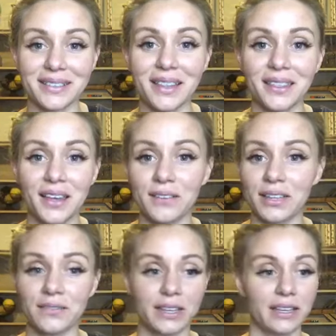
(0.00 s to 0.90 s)
I love it,
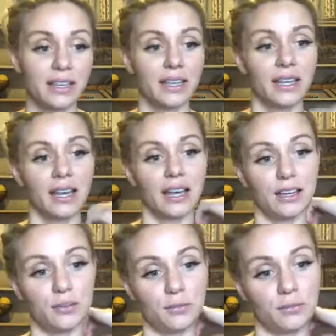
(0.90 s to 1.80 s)
love it.
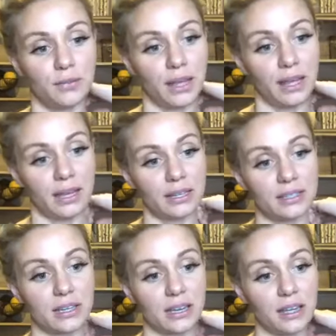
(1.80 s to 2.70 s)
And
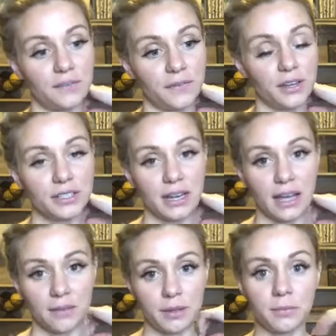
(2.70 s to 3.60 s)
at first I'd
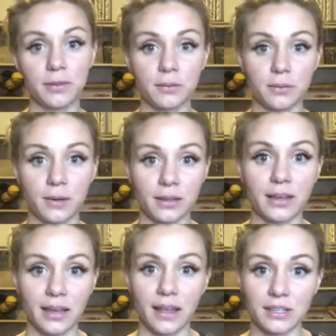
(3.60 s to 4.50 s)
have people that would want
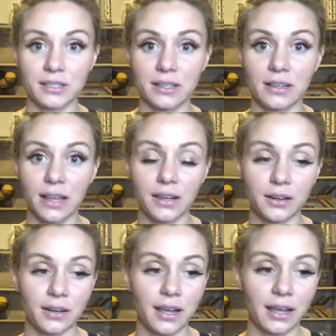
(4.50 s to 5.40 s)
the eyelashes and the
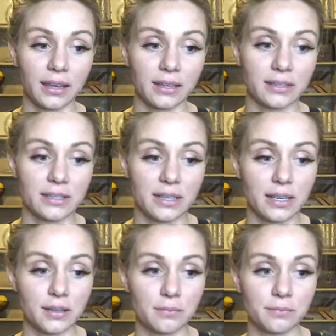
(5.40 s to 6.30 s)
liner, and
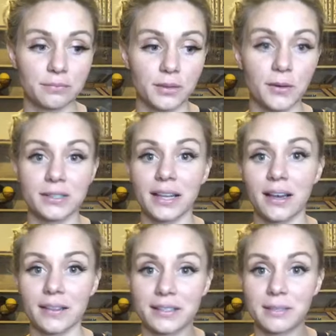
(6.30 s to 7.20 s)
of course I
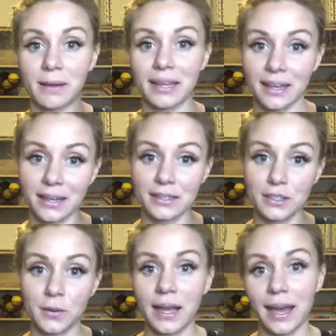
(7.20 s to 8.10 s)
got this in my kit,
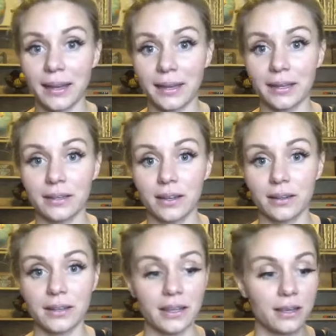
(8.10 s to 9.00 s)
so I had it, not
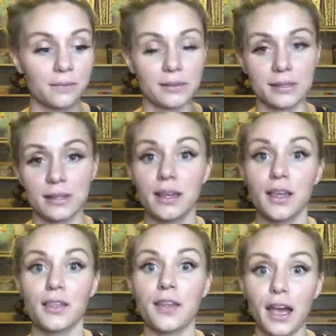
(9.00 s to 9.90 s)
thinking it was
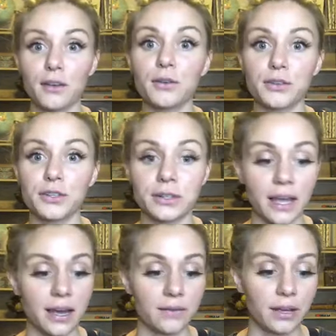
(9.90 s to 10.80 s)
that crucial to
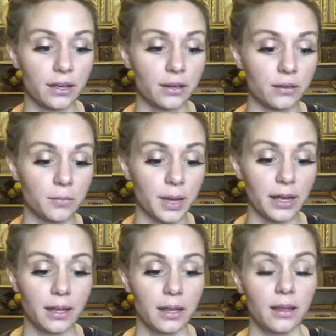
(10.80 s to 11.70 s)
have it,
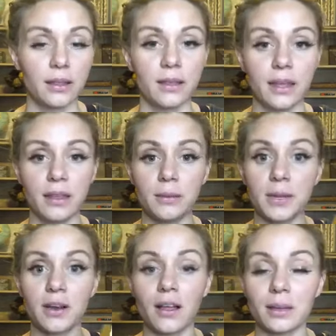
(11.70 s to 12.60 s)
but then they would be
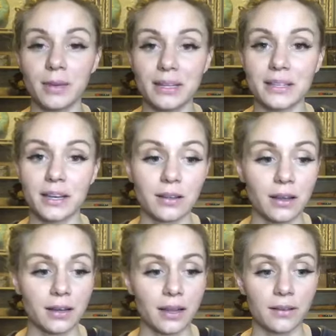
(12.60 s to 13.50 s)
calling me at 10
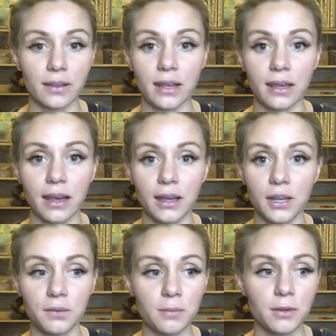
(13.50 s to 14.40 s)
o'clock at night. They're like, how do
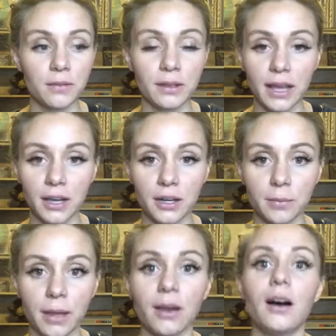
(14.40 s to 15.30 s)
you remove the liner? I'm
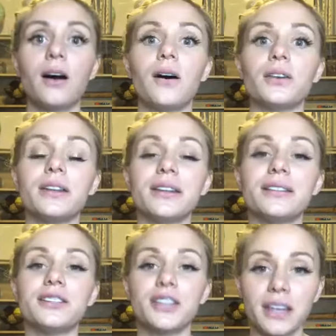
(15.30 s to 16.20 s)
like, oh, you didn't get
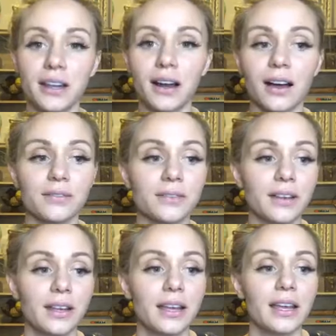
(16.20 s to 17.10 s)
the Shake It Off.
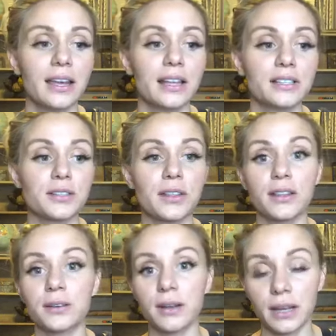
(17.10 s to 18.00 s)
And so then
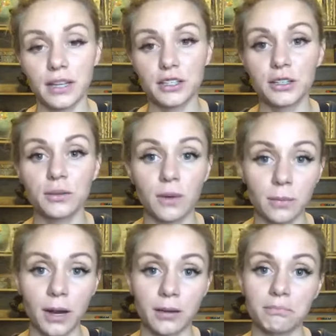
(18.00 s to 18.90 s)
they're running to
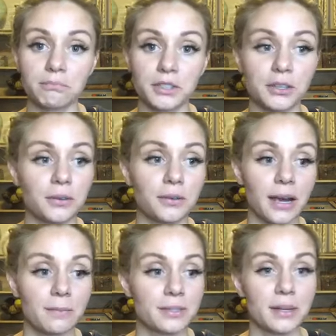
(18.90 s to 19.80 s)
Walmart to go
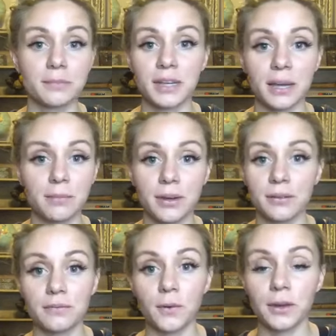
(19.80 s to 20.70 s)
grab some type
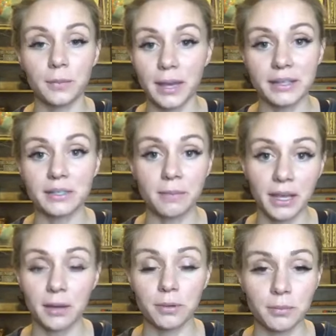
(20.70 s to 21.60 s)
of oil-based
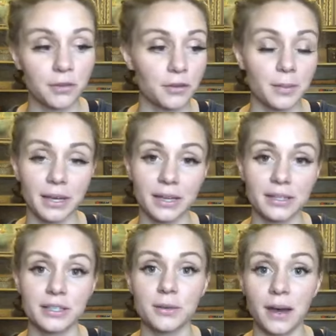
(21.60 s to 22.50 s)
makeup remover
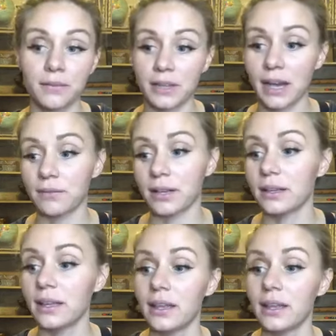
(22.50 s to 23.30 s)
because you have to have it.